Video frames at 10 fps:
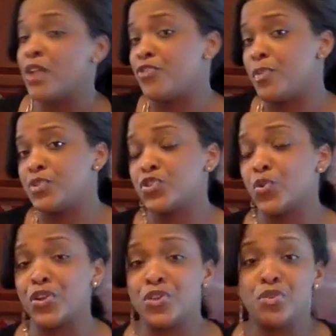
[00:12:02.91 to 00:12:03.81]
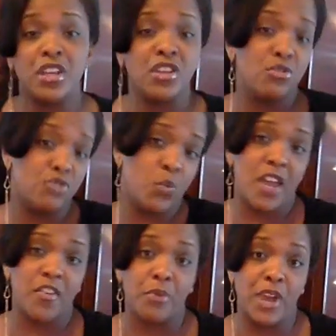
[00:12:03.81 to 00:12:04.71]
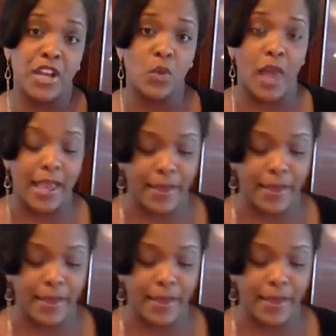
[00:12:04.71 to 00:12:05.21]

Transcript: from the store. You can use whatever brand you like.